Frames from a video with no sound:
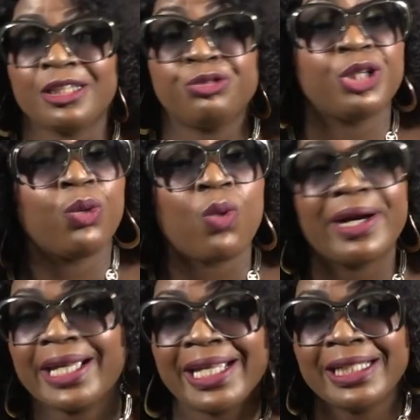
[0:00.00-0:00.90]
If you're
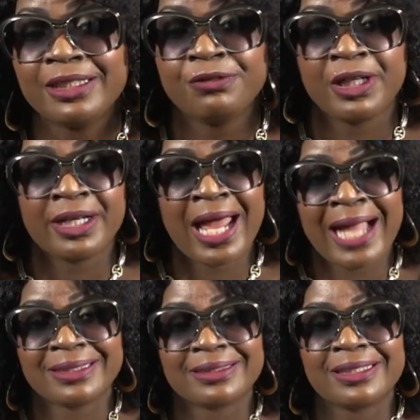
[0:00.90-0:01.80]
working, if you're
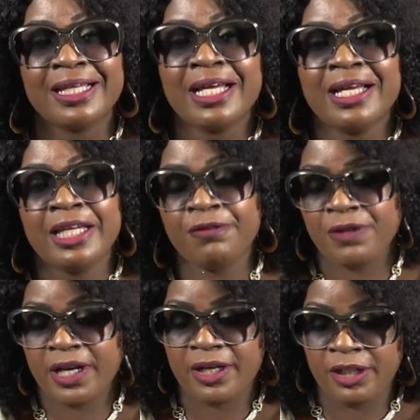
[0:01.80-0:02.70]
not, if you're,